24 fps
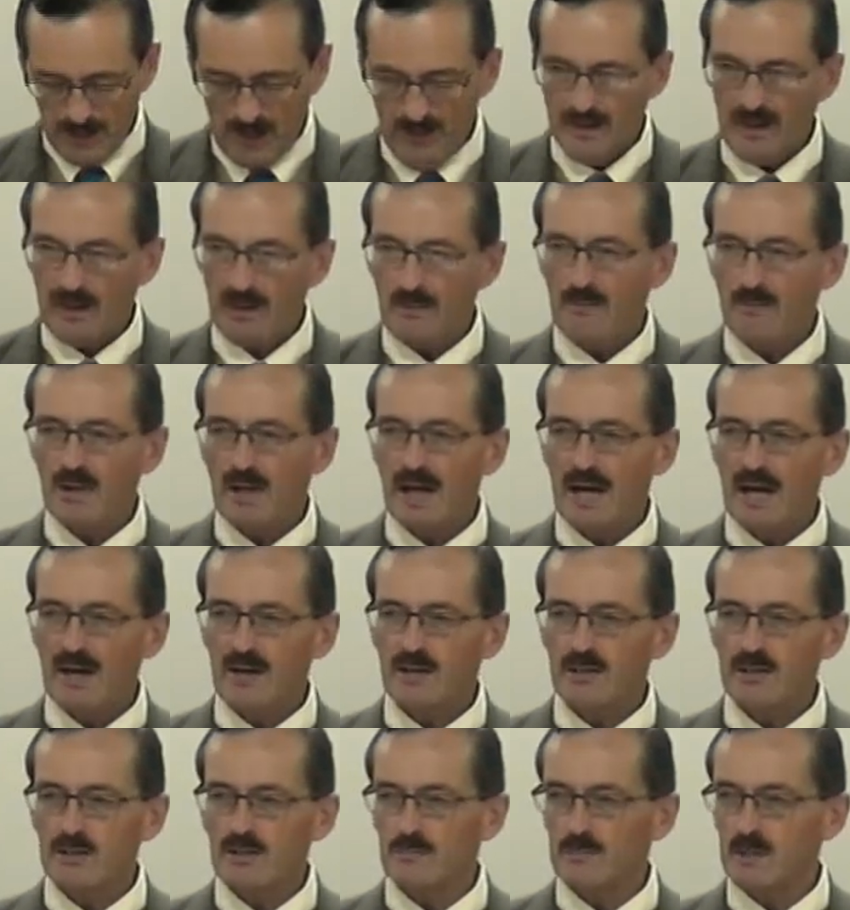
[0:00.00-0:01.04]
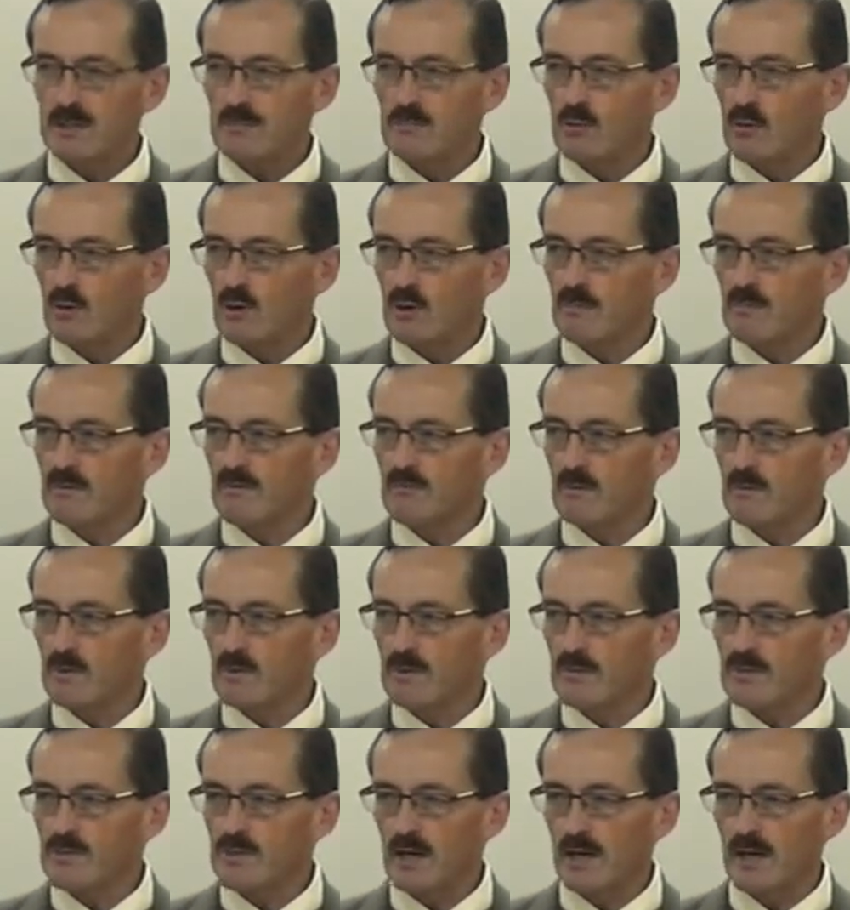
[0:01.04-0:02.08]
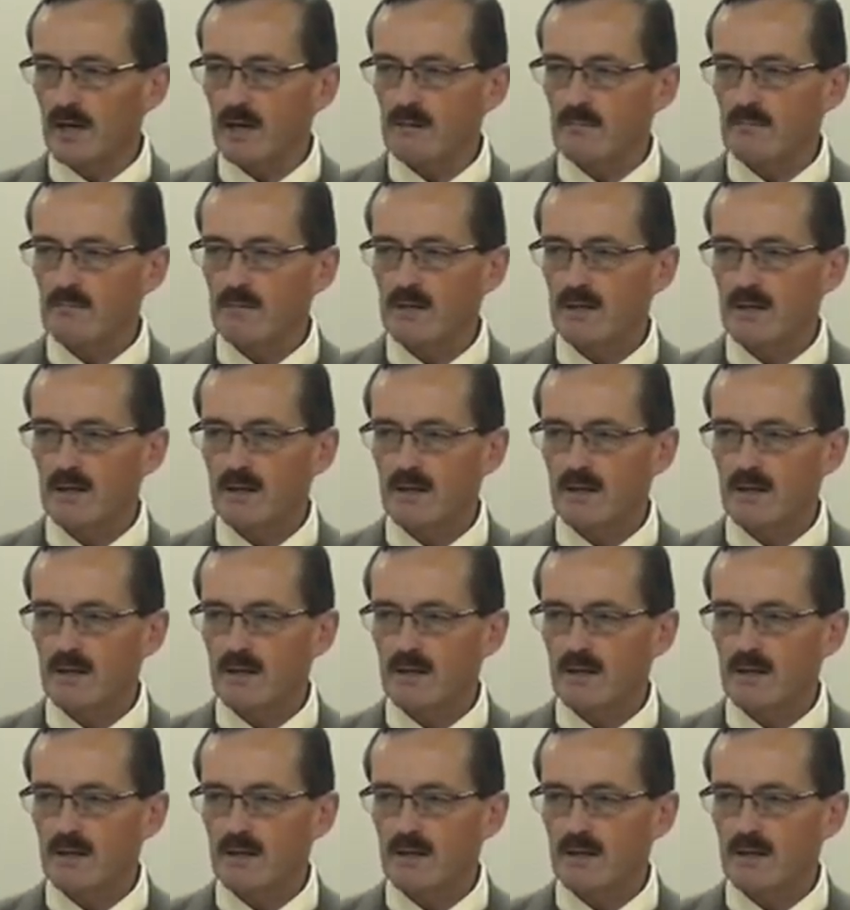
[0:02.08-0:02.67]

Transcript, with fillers: You think, well, how could you be born before your time?